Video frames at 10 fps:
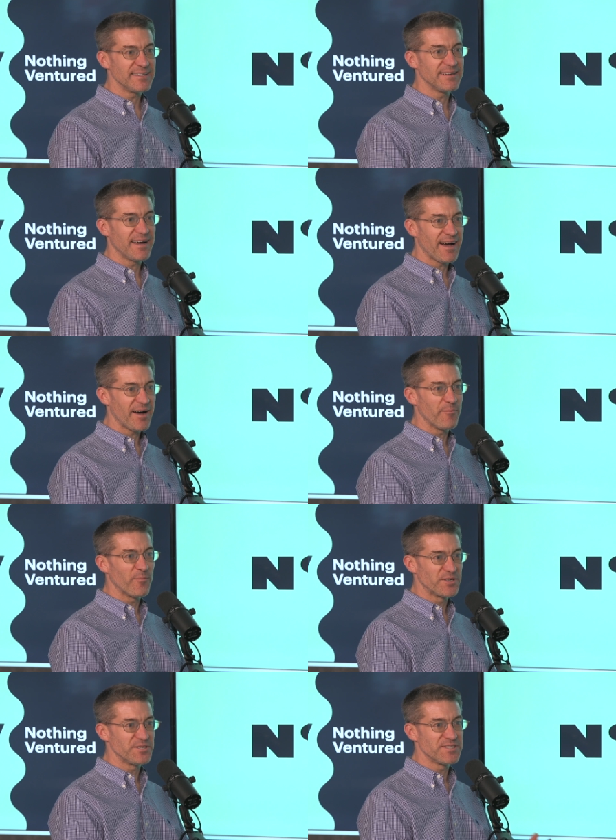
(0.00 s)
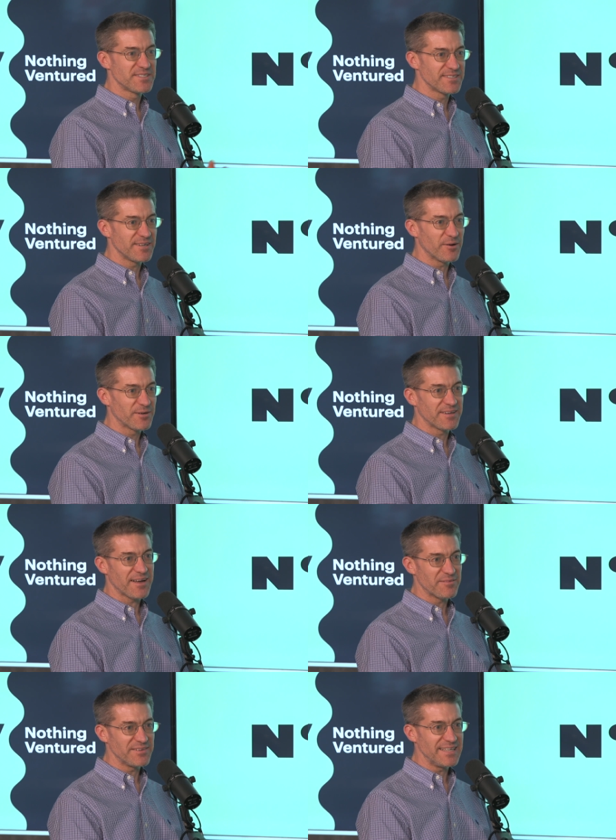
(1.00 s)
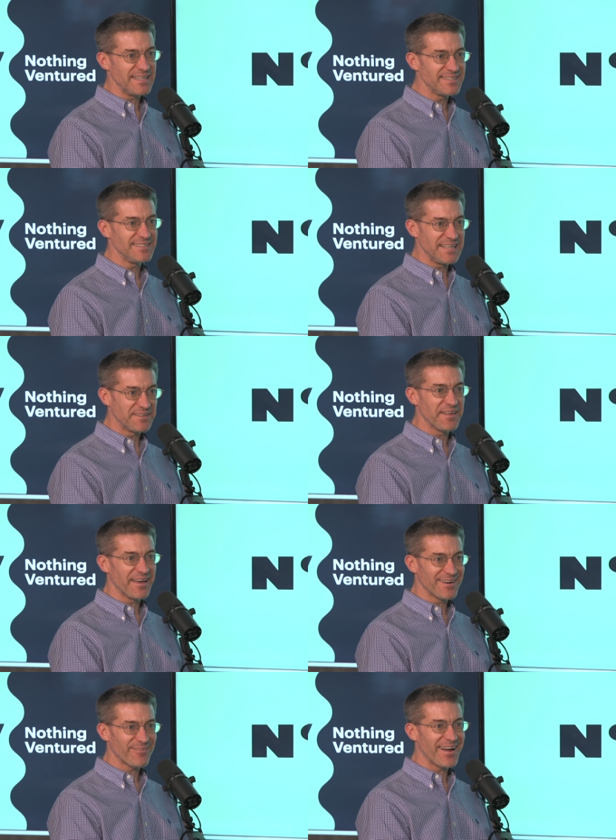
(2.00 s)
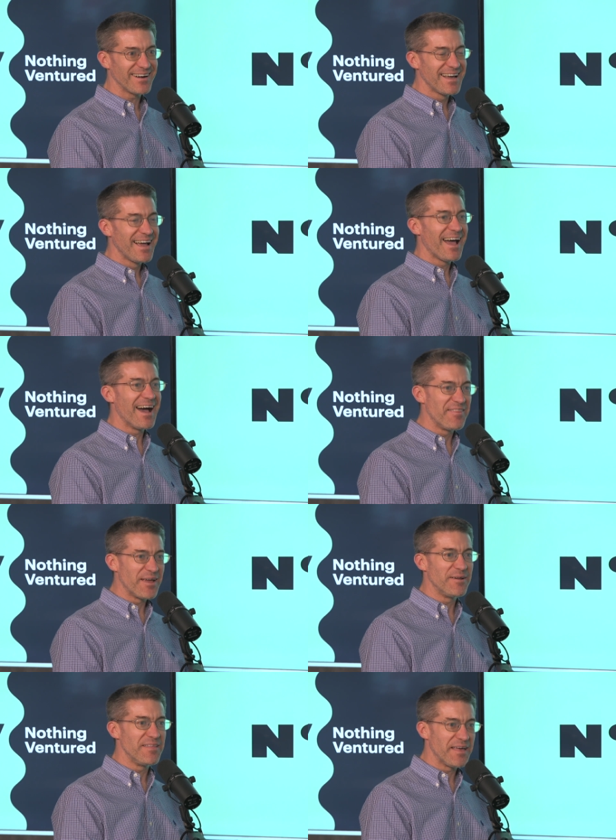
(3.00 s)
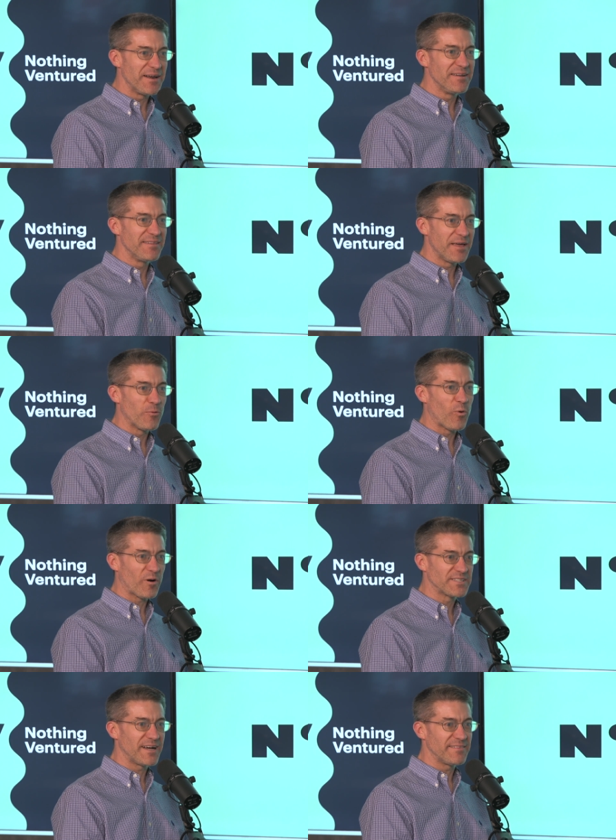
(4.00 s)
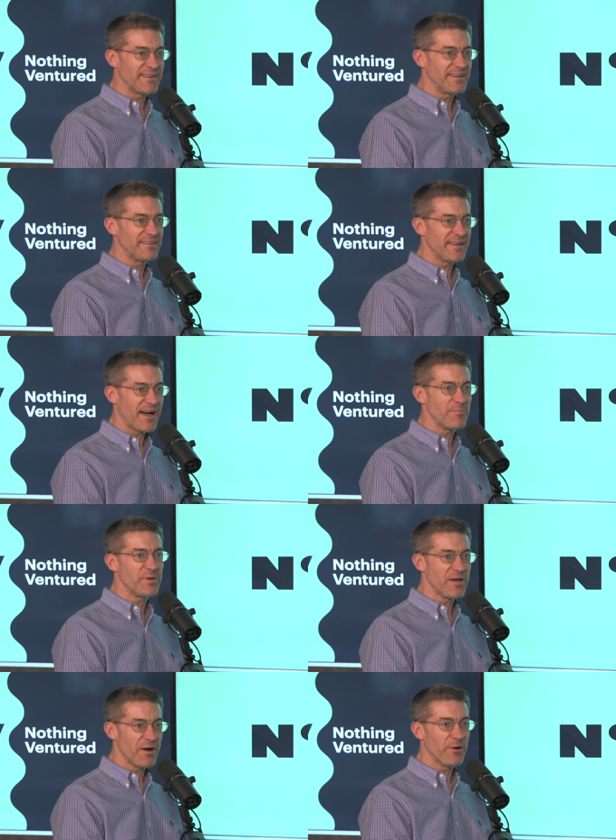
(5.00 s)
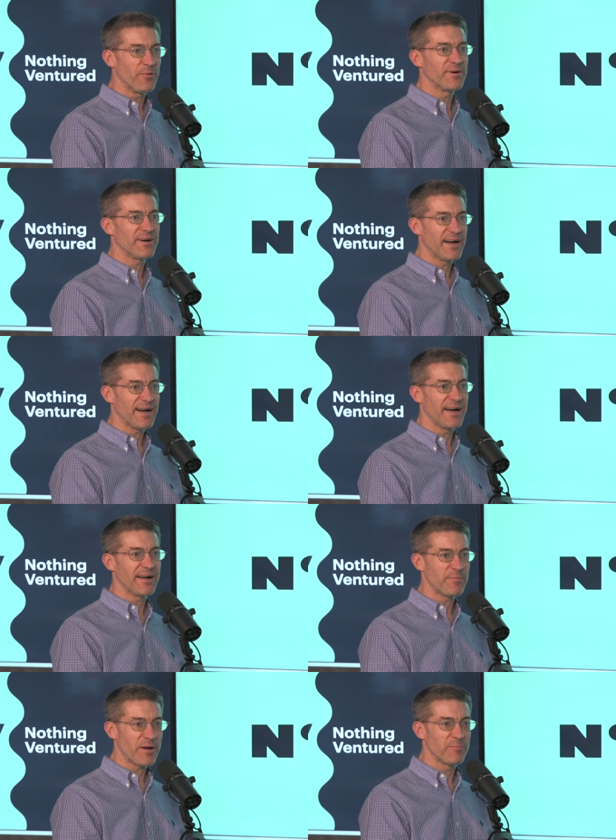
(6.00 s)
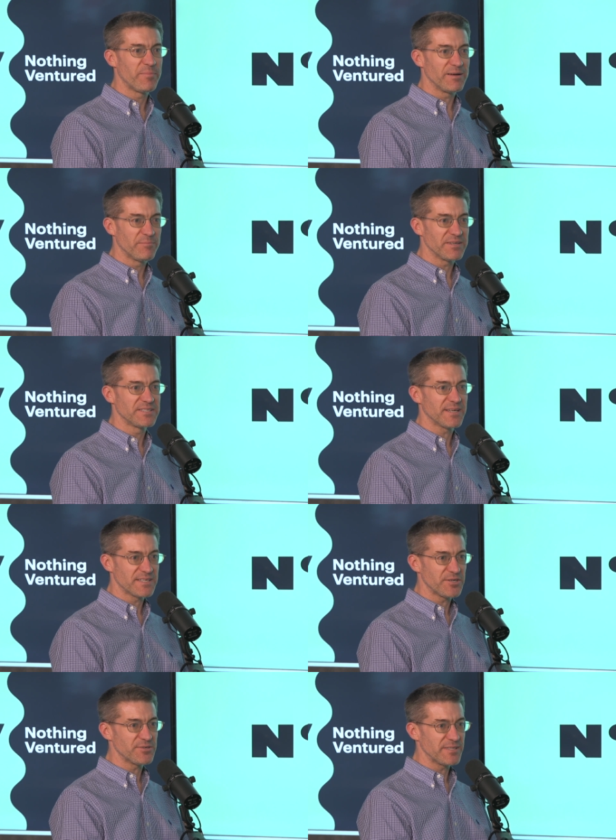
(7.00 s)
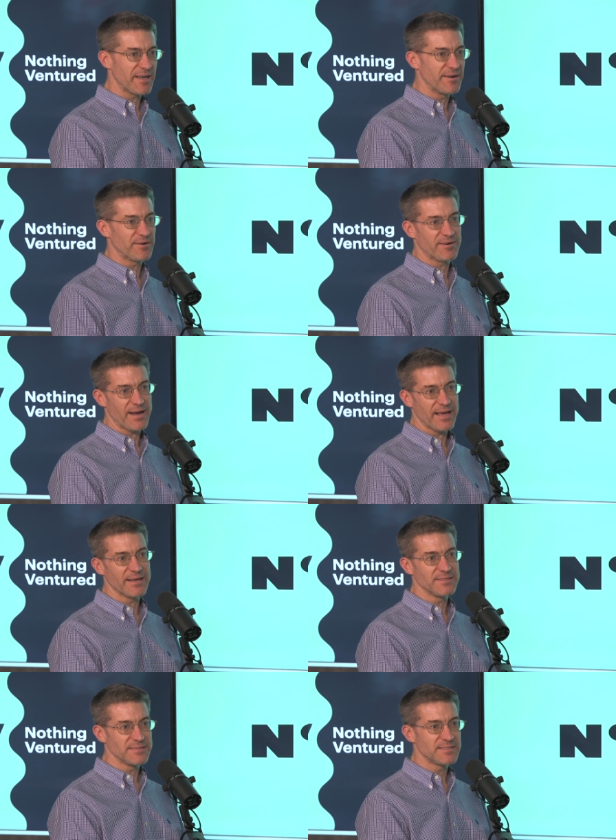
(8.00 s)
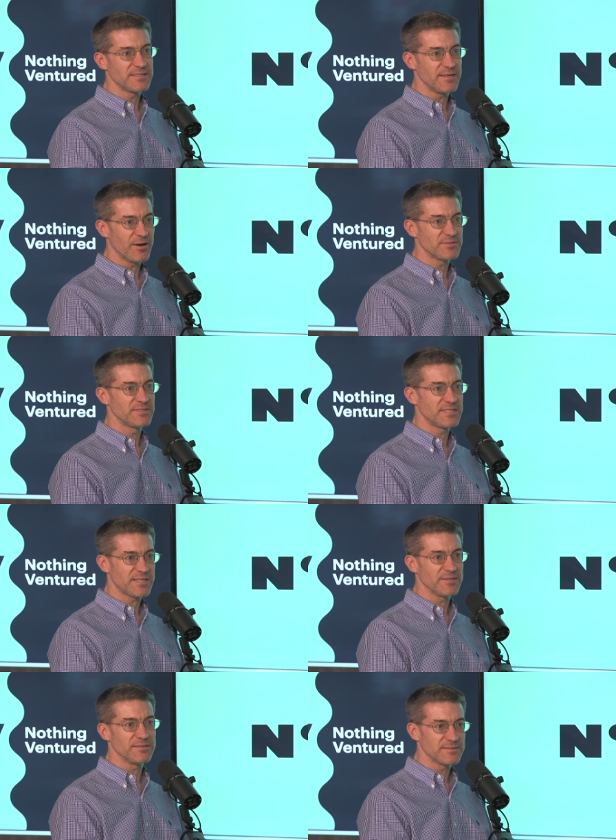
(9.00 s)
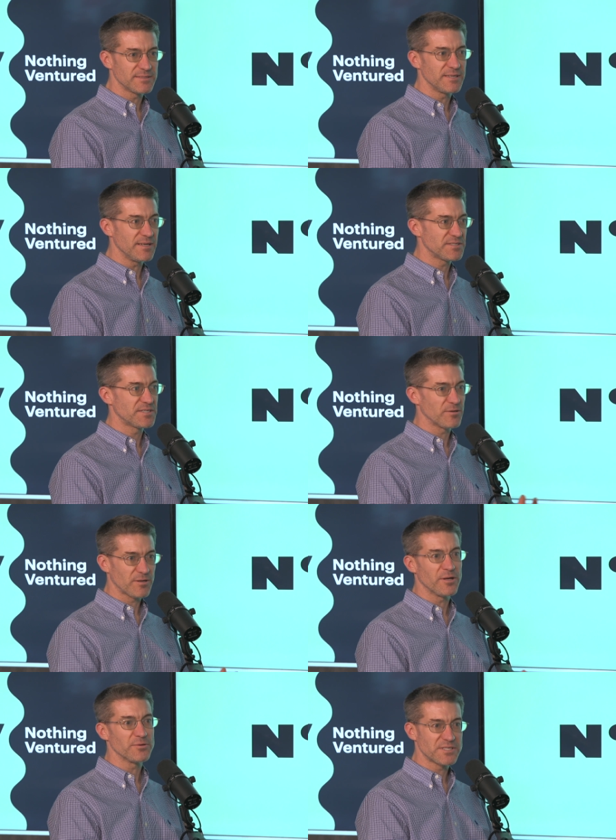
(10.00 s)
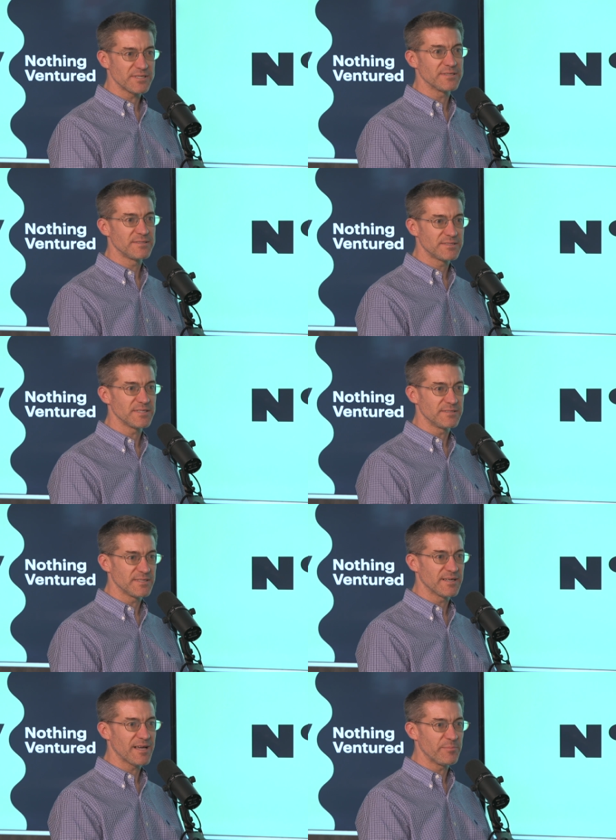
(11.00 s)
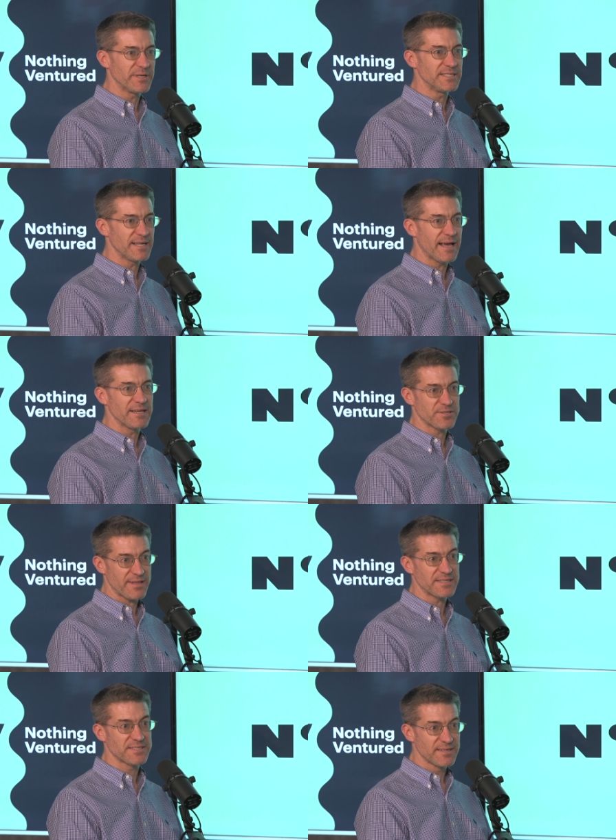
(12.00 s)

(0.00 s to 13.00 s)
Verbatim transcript: um, which is you know kind of a neat neat thing, Pretty right? Cool. And then and then then worked on the the IPO uh, about, about, about six years later, and you know still you know, still close to, to, to the company today. So that's